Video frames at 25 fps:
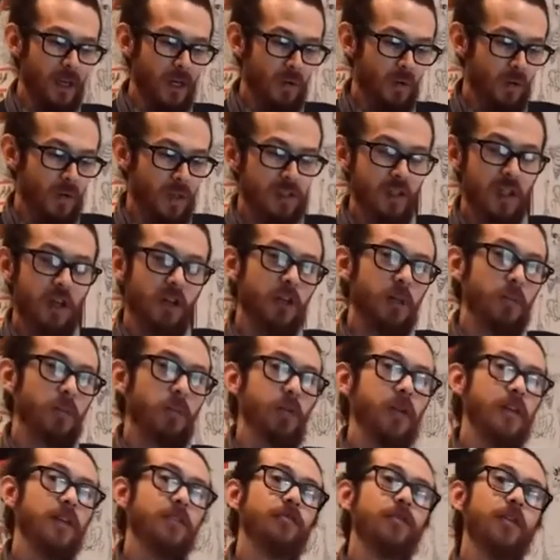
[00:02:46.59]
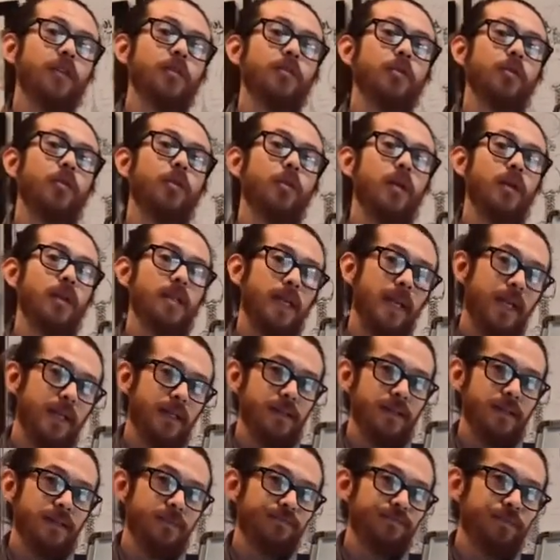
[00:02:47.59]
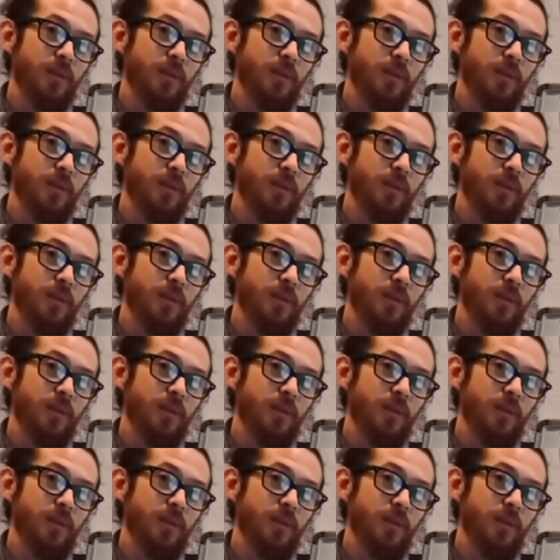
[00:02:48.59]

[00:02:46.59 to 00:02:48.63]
One's called the prefrontal cortex.